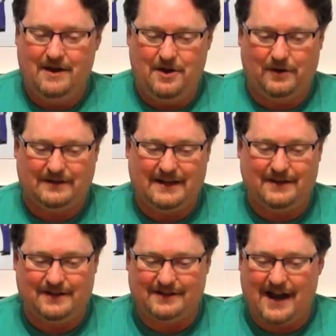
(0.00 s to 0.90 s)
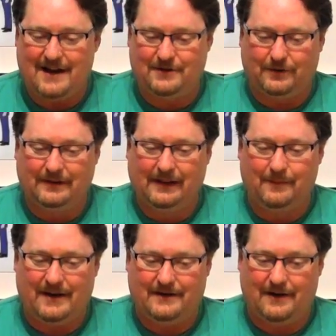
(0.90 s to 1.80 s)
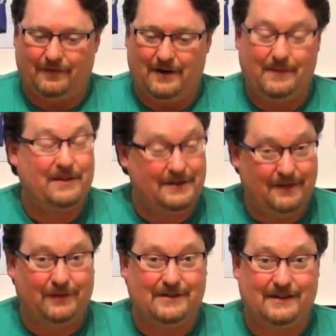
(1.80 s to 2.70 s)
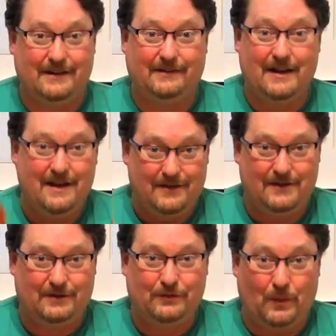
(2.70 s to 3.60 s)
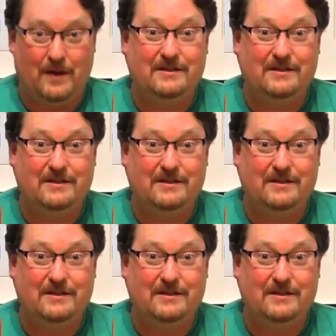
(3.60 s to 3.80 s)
You can see the designs are a little bit different, but the difference is this is one